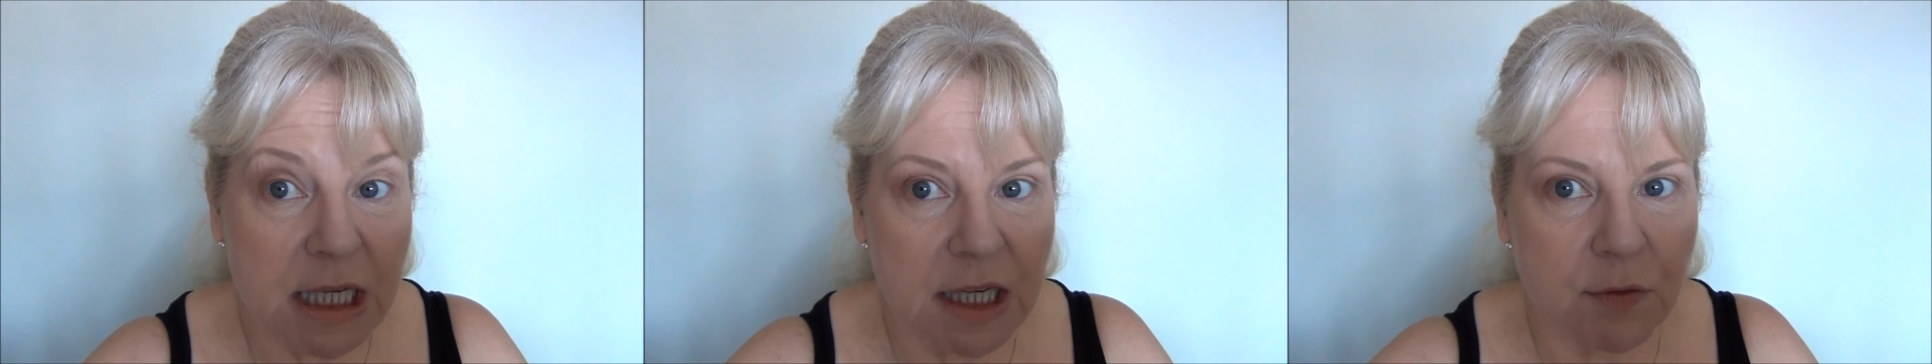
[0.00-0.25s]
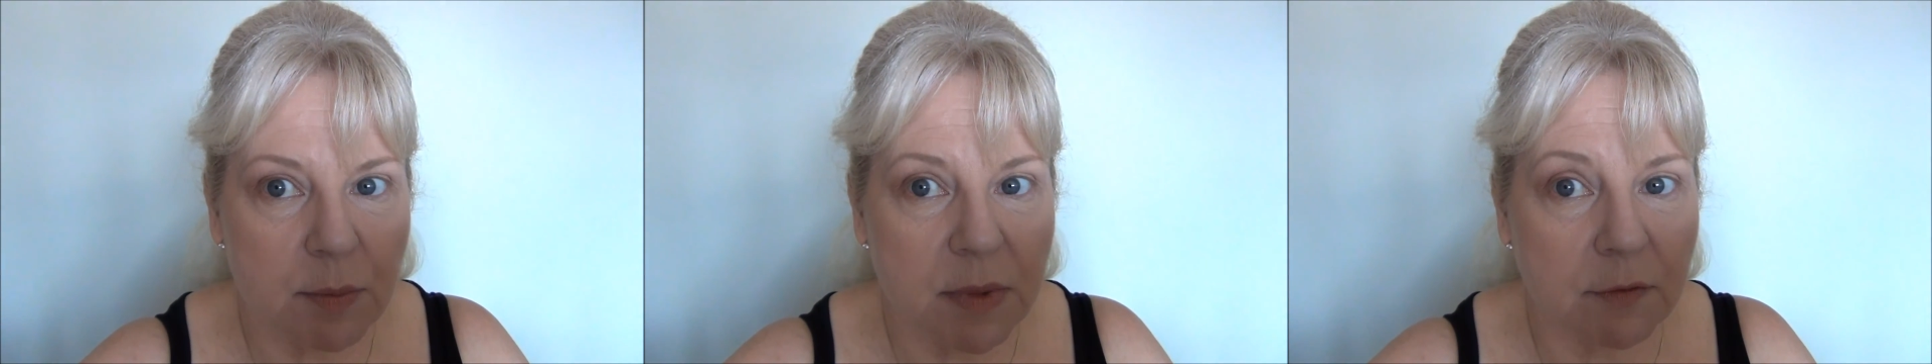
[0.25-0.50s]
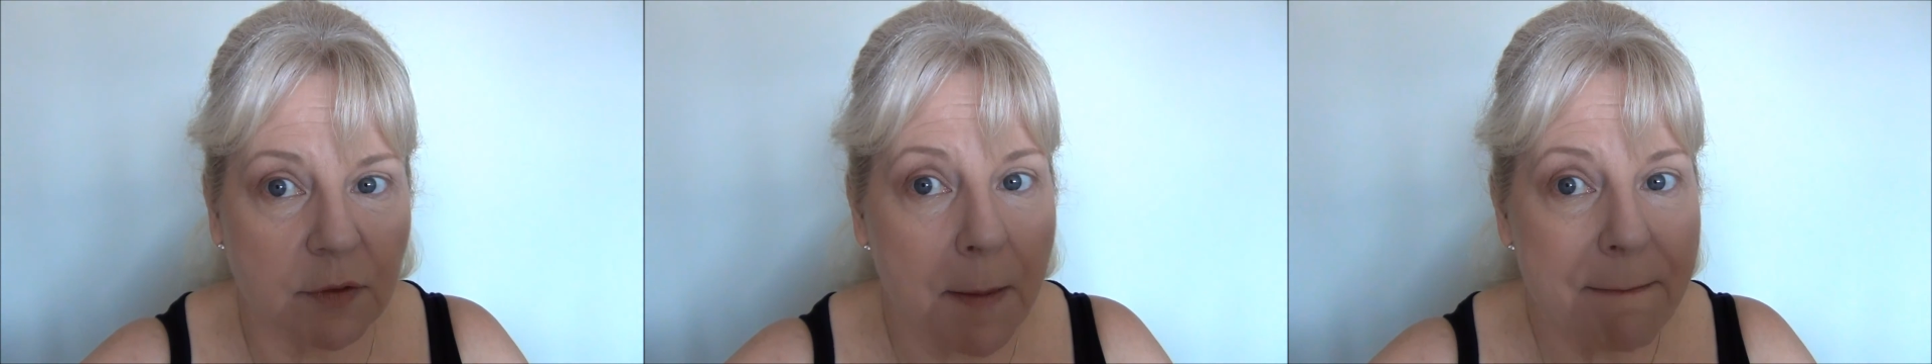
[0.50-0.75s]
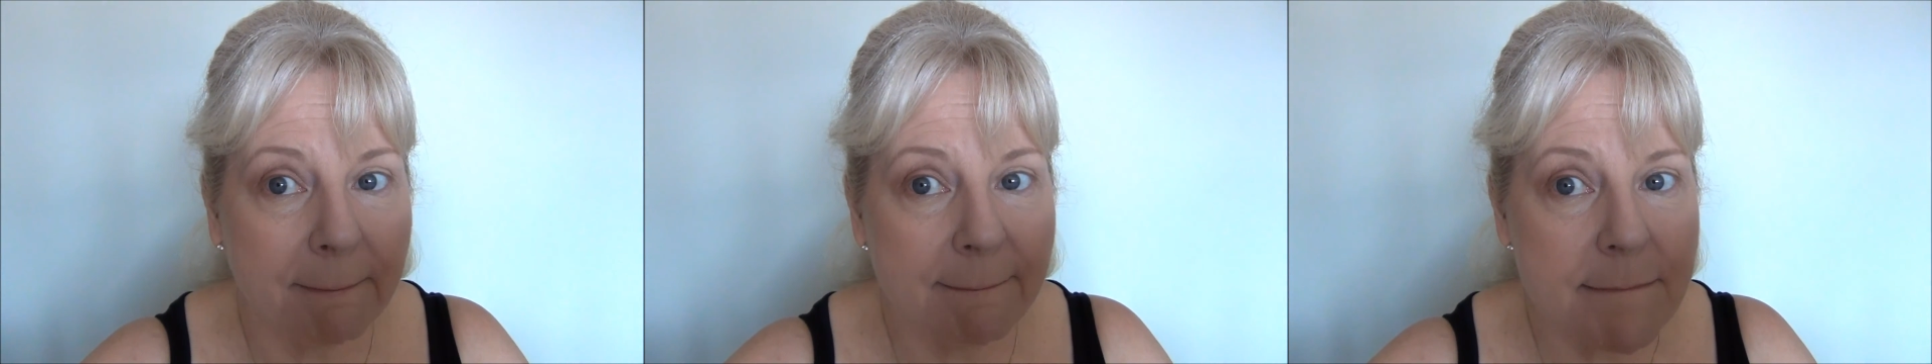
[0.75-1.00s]
Give it a bit of a...
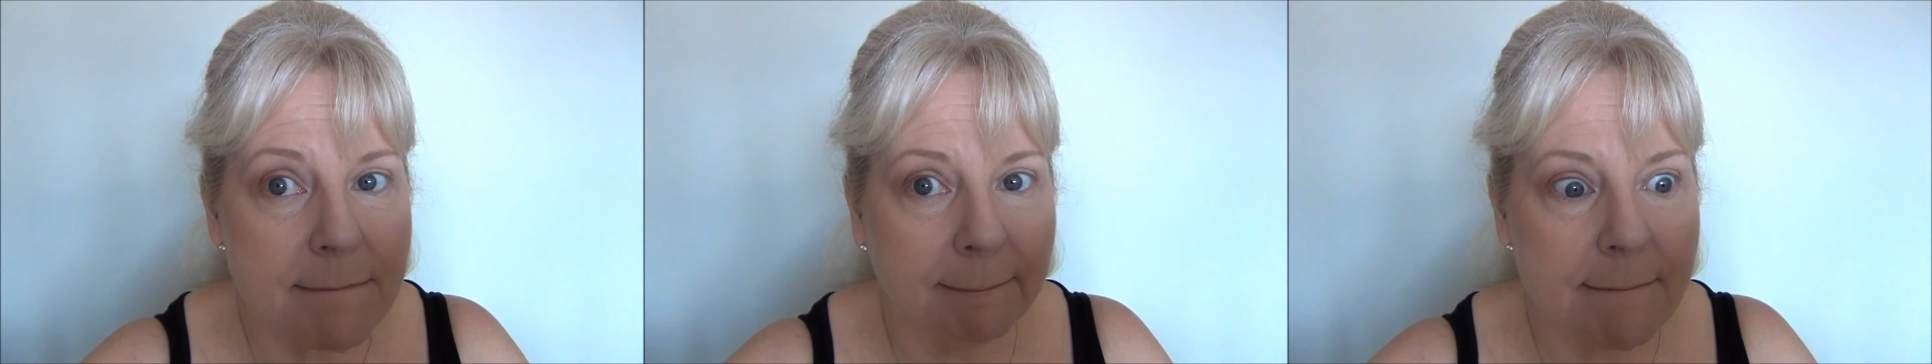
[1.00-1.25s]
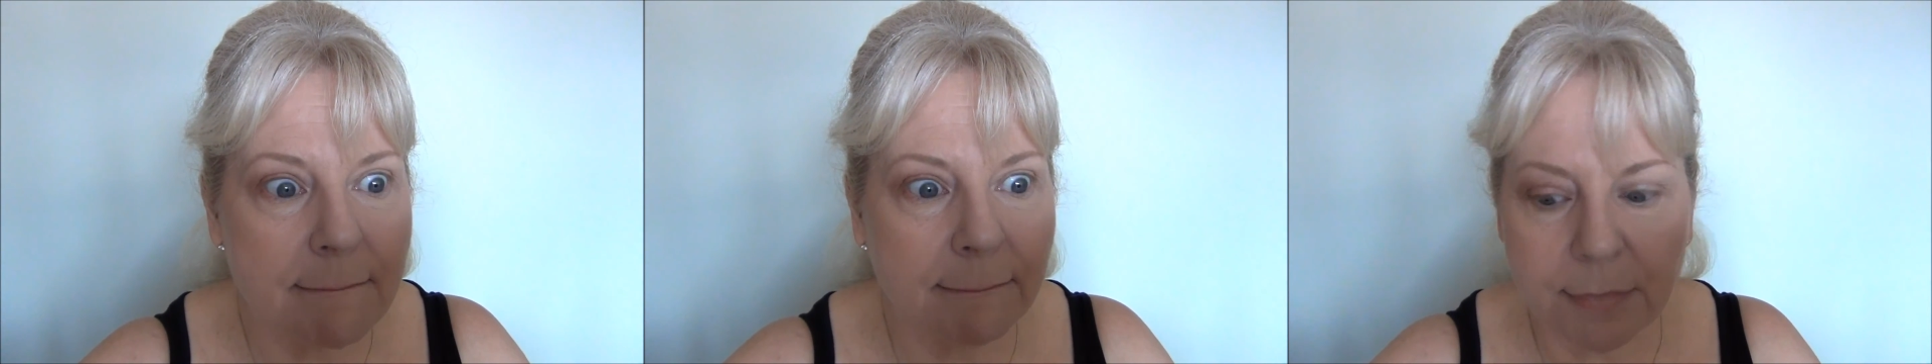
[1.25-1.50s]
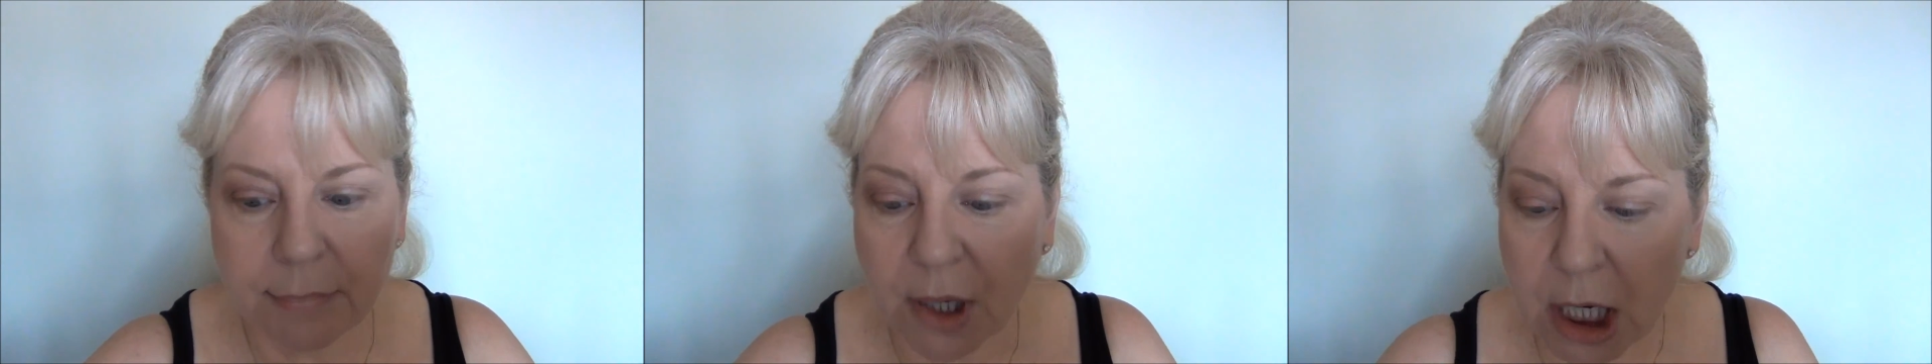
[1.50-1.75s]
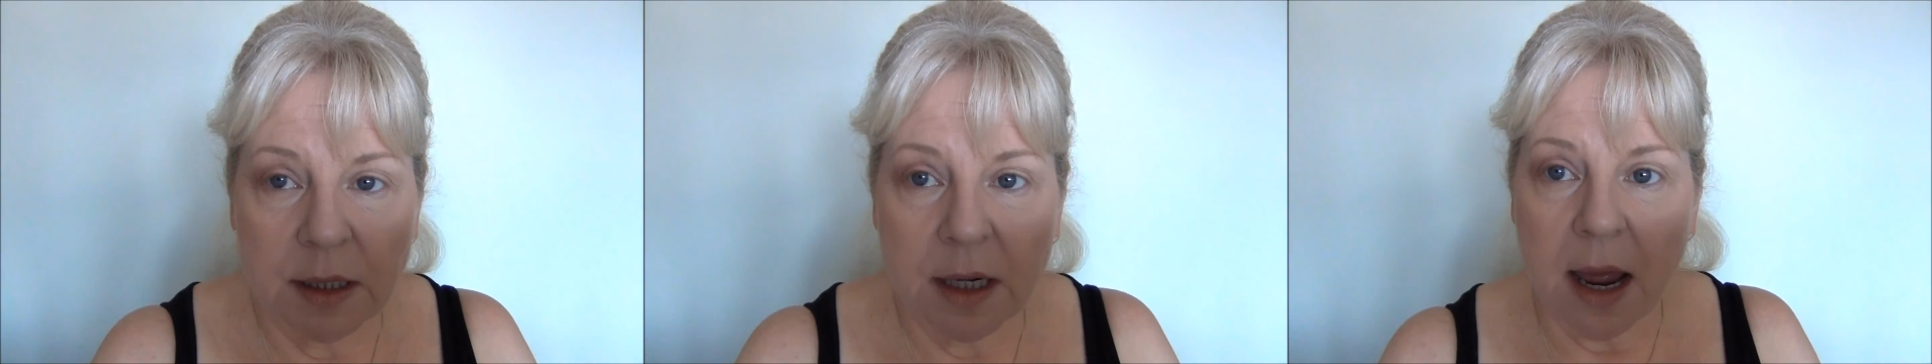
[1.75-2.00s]

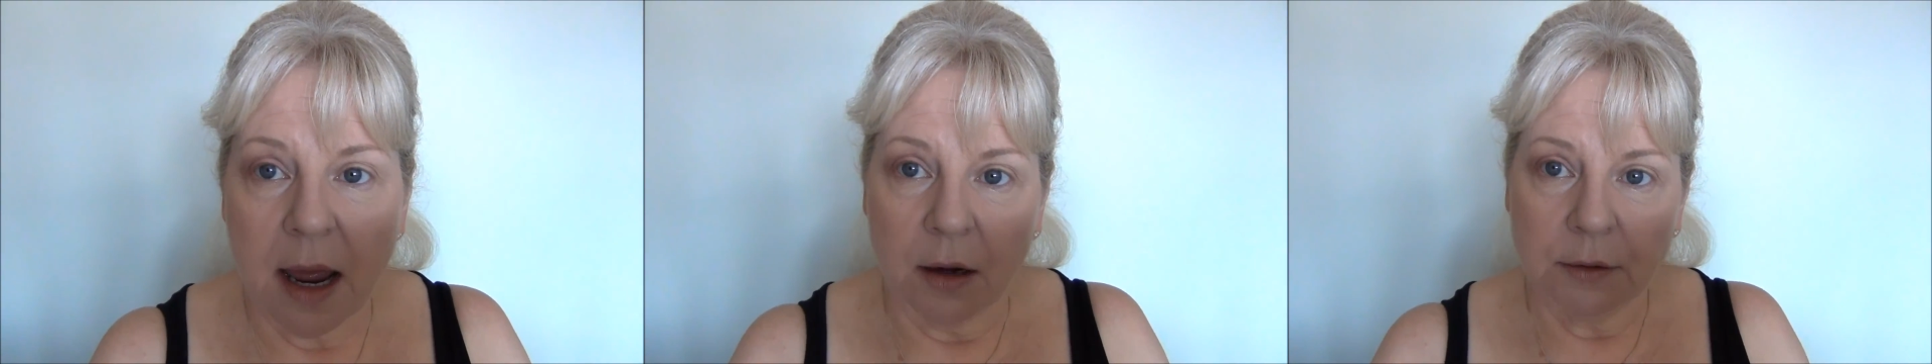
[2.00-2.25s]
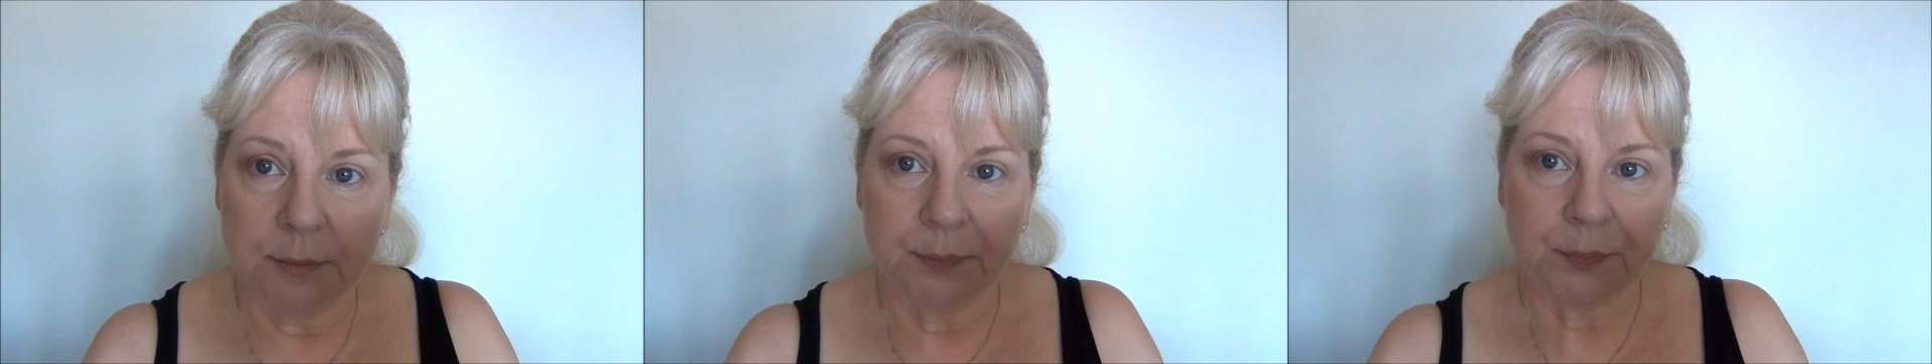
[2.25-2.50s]
And now